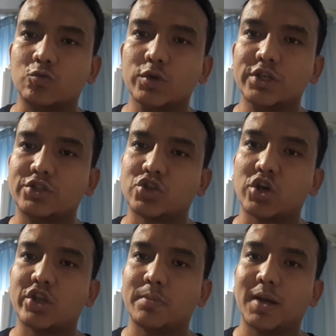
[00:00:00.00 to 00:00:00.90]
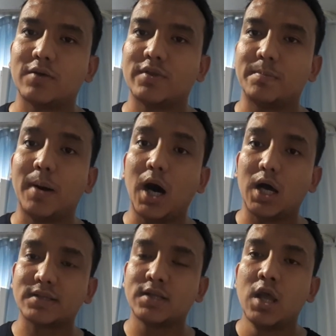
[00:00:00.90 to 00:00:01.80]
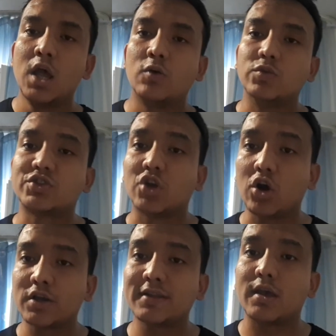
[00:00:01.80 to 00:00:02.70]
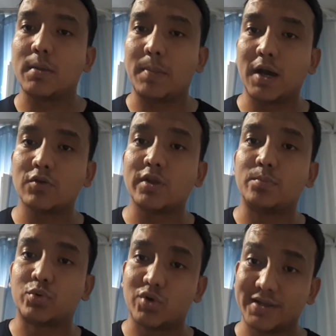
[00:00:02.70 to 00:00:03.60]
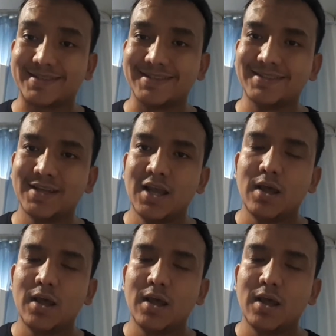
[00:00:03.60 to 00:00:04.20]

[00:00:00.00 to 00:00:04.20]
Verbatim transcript: we talk it about the past, we talk it about the present,